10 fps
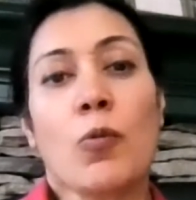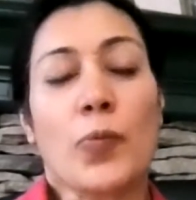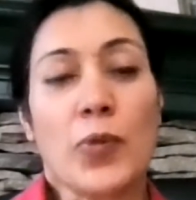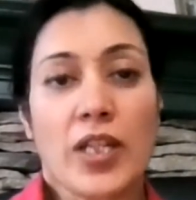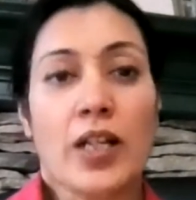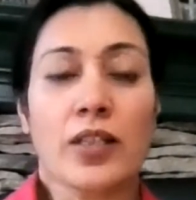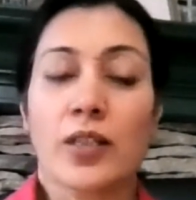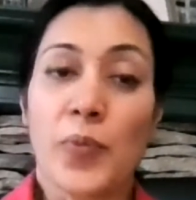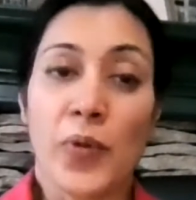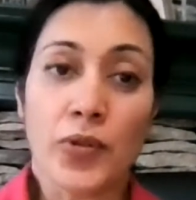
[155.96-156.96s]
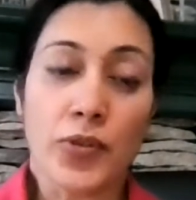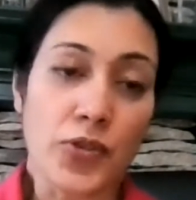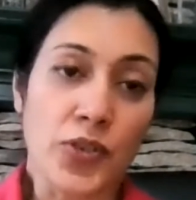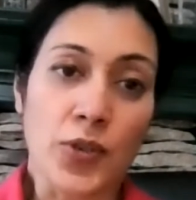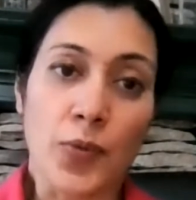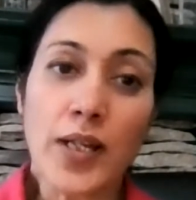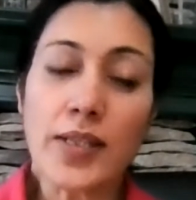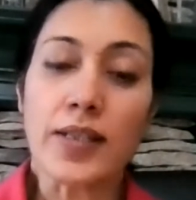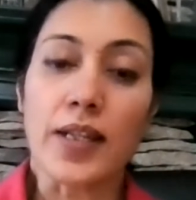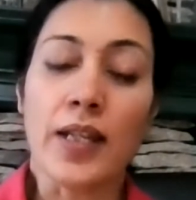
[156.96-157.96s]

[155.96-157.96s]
what we tell the computer to show us.